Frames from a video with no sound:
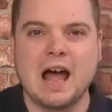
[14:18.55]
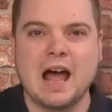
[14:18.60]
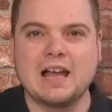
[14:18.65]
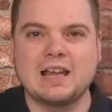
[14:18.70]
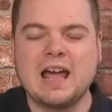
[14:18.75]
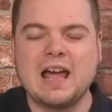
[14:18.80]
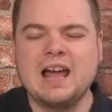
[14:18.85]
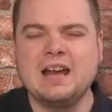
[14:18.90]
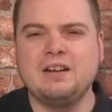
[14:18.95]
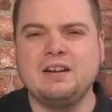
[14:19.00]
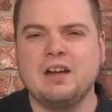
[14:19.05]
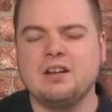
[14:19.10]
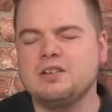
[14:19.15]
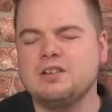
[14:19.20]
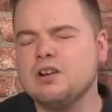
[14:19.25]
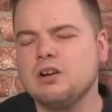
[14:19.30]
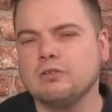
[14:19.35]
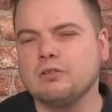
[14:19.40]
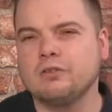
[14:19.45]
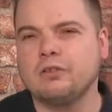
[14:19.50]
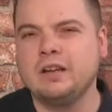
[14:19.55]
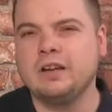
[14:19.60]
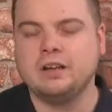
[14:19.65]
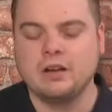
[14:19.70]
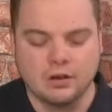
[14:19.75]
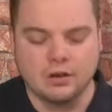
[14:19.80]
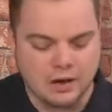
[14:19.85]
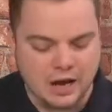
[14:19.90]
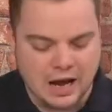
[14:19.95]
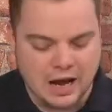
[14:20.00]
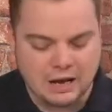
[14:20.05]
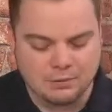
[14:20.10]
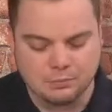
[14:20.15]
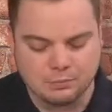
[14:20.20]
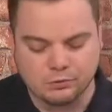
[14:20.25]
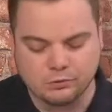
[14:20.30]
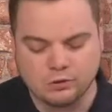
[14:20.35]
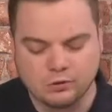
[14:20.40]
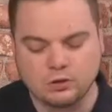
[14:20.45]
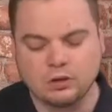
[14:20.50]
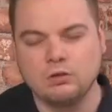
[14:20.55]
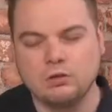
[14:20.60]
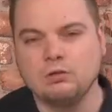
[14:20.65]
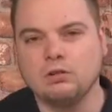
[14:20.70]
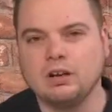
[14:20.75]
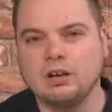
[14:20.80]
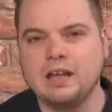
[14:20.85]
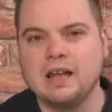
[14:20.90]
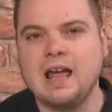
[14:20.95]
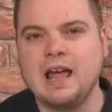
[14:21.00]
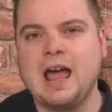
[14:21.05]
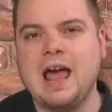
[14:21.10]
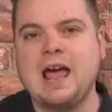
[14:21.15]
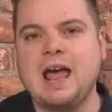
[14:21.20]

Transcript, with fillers: again not seen on absolutely